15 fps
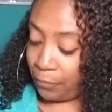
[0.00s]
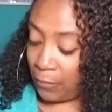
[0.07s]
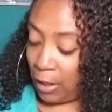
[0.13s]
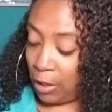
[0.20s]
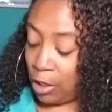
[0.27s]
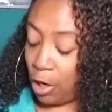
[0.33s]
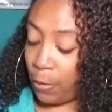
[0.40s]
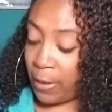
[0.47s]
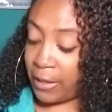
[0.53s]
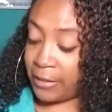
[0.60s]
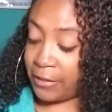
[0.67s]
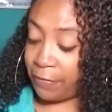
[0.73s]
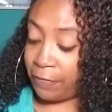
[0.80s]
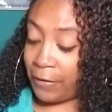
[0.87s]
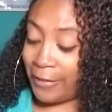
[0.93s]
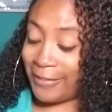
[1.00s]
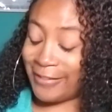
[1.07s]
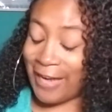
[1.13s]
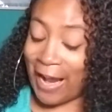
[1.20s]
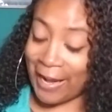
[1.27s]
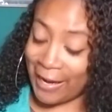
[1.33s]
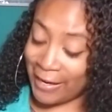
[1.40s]
knowing different
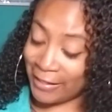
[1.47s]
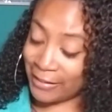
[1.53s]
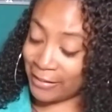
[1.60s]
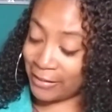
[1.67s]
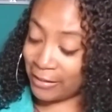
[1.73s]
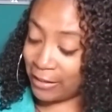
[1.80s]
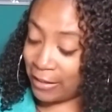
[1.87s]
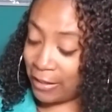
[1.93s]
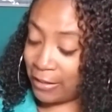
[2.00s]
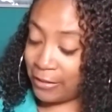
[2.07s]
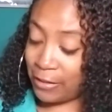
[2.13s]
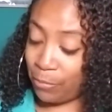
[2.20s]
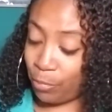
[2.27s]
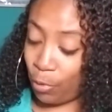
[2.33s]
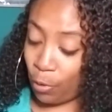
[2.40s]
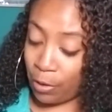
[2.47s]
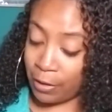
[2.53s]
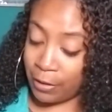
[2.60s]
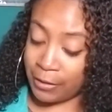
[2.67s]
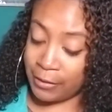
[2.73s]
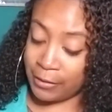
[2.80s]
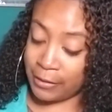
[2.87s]
diets is
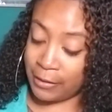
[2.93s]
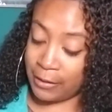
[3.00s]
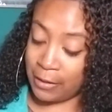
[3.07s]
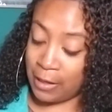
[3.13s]
important.